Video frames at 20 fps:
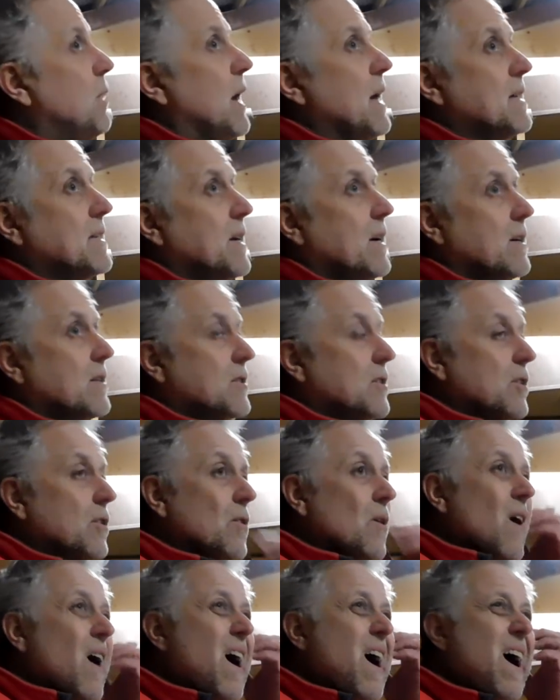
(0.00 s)
better
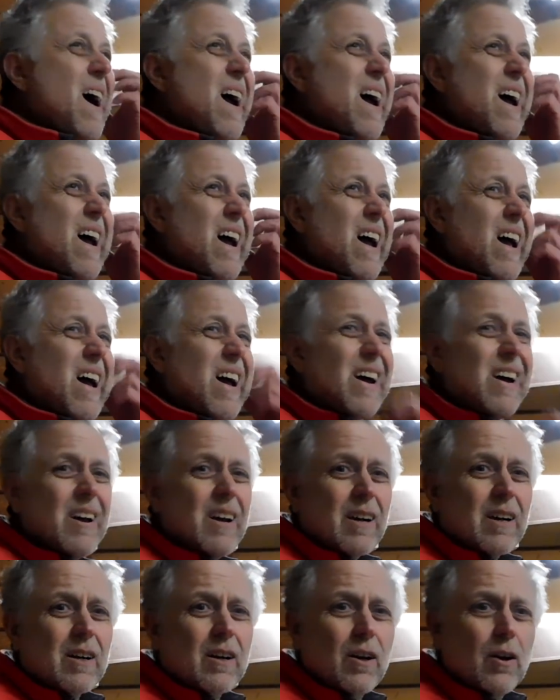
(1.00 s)
to
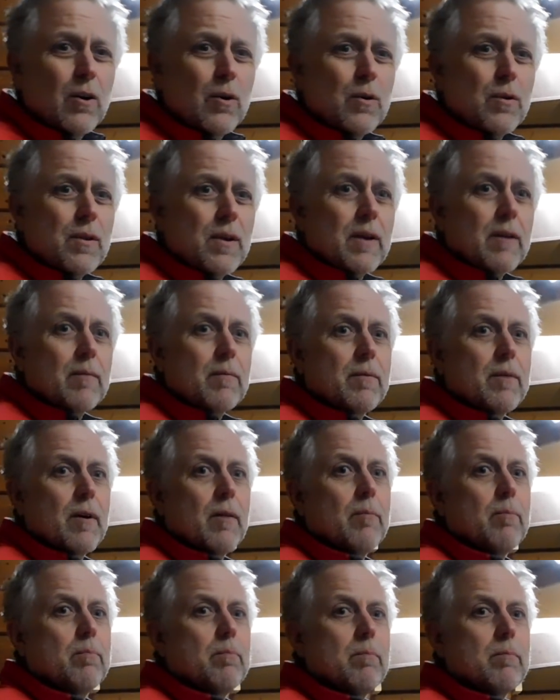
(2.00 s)
glue
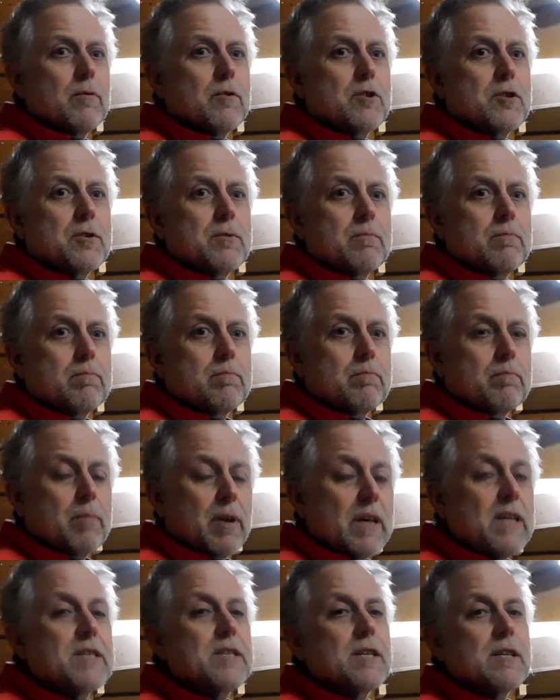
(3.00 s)
the
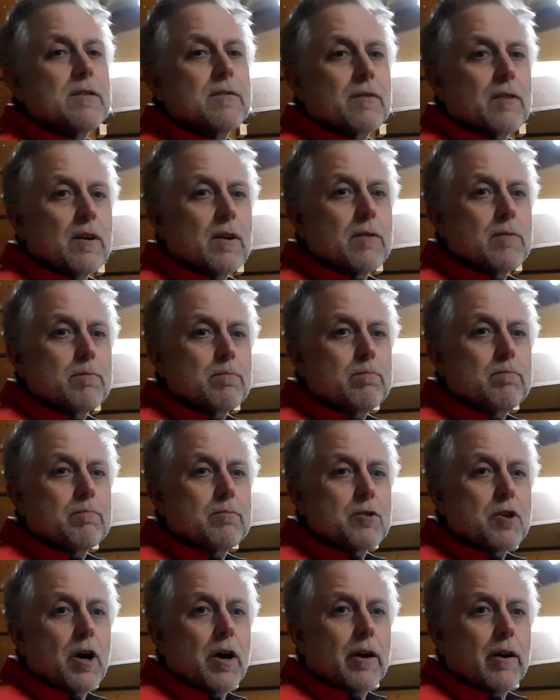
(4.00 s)
pieces for the
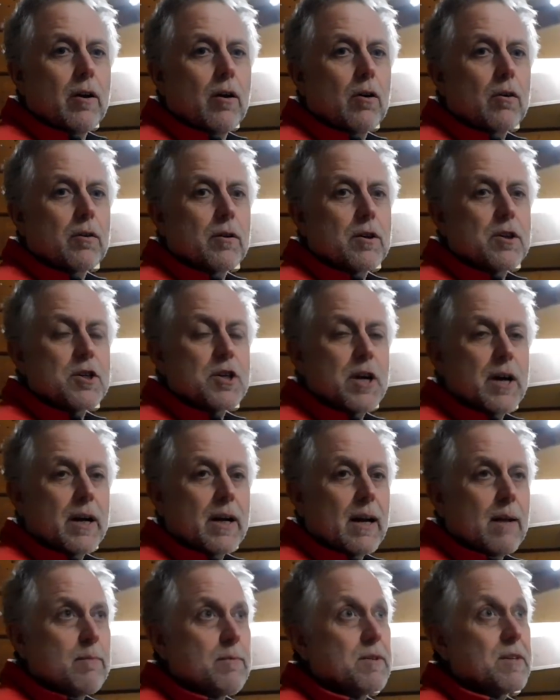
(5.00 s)
chine log and the shear
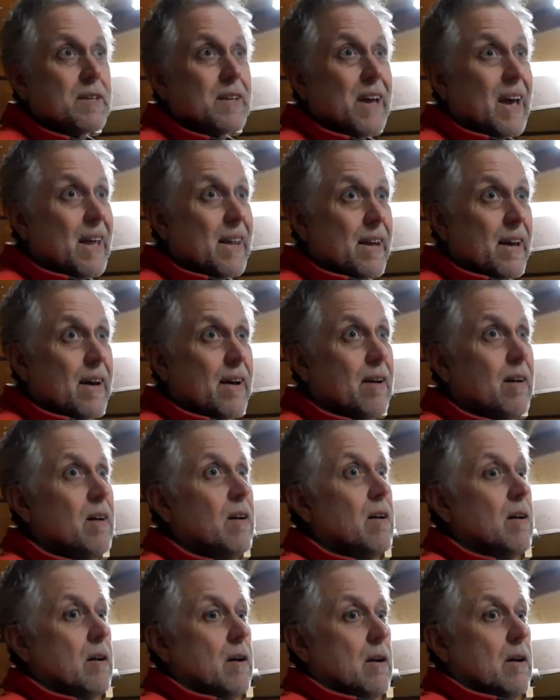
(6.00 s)
clamp together,
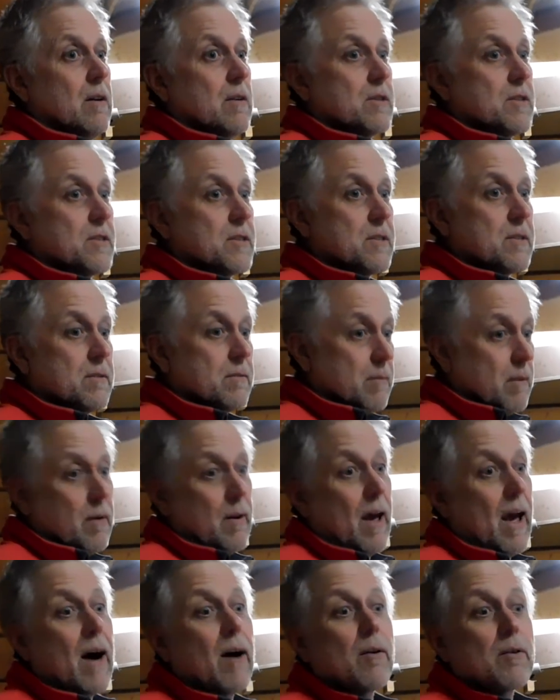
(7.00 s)

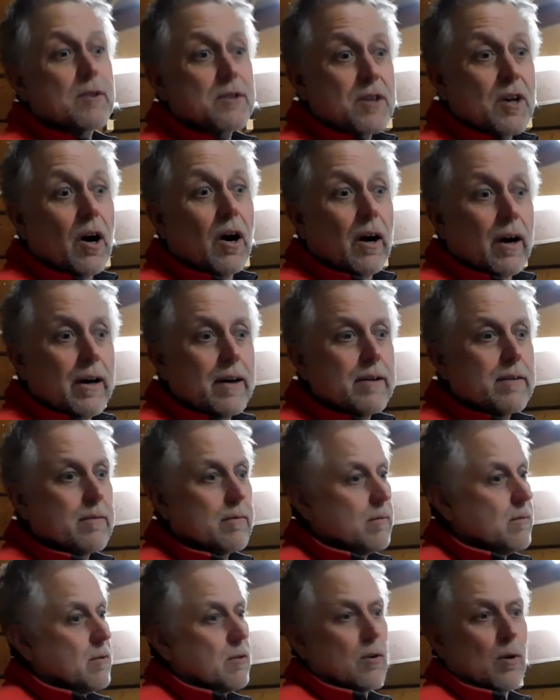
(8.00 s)
outside,
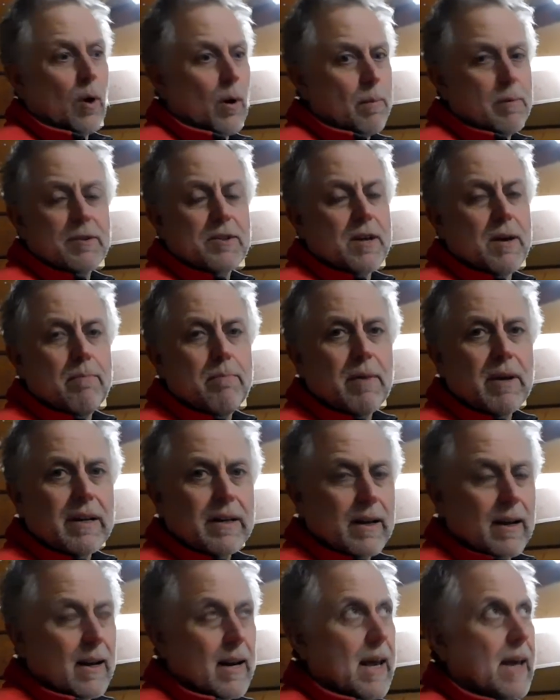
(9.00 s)
glue up a
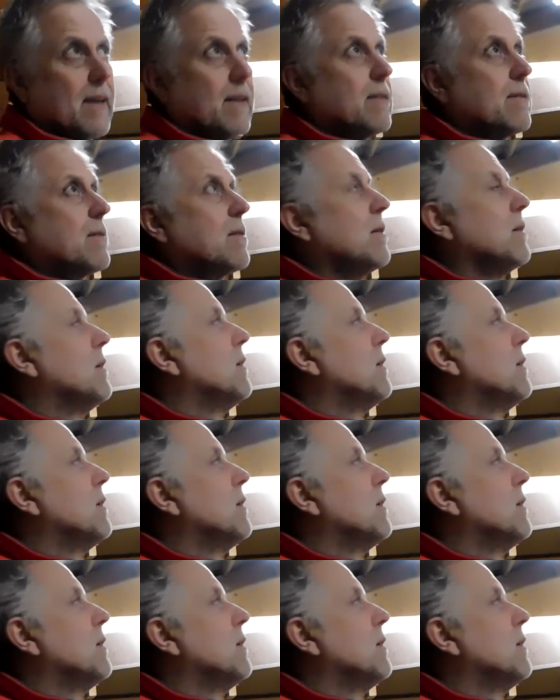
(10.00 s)
10-metre length,